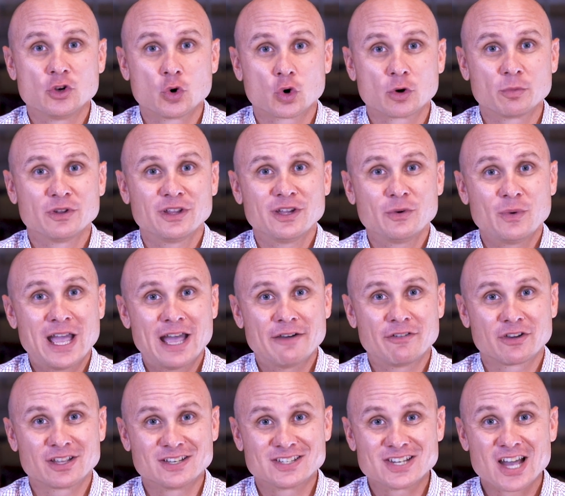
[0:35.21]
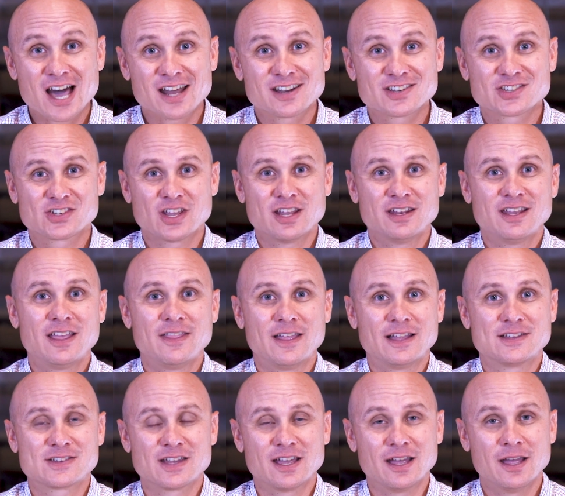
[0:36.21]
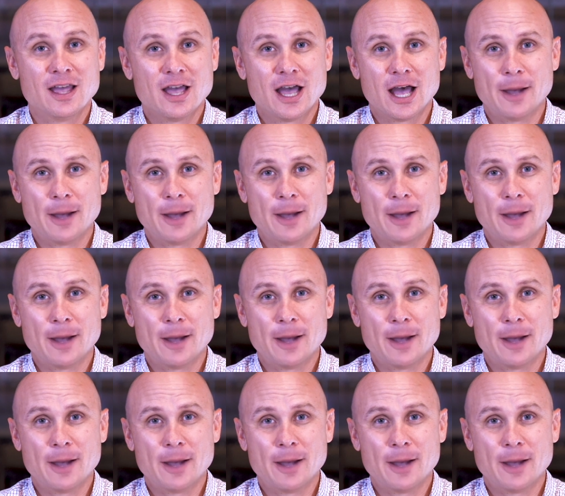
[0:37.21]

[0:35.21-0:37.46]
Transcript: normally we have a cantata Sunday that's a,